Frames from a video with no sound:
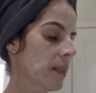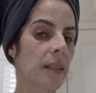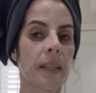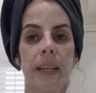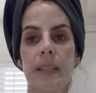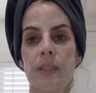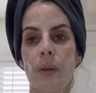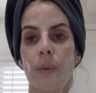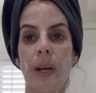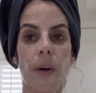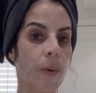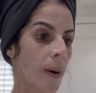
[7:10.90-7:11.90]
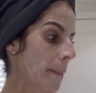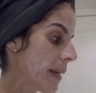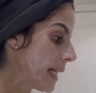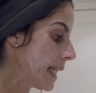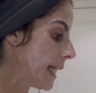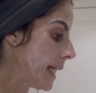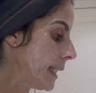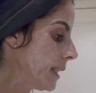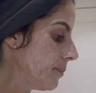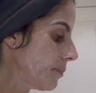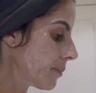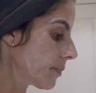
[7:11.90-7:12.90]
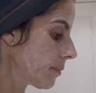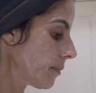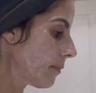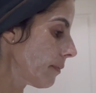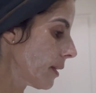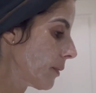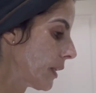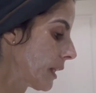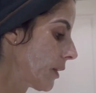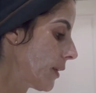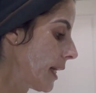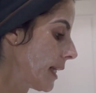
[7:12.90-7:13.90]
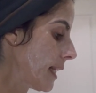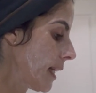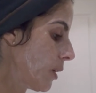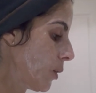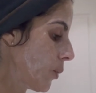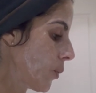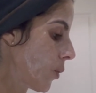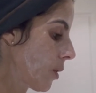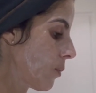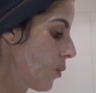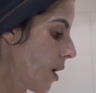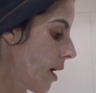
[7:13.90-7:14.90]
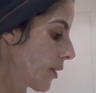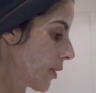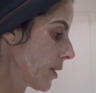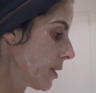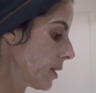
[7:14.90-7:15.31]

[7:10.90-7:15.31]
Okay, so now we're a minute in. I'm going to go ahead and get lukewarm water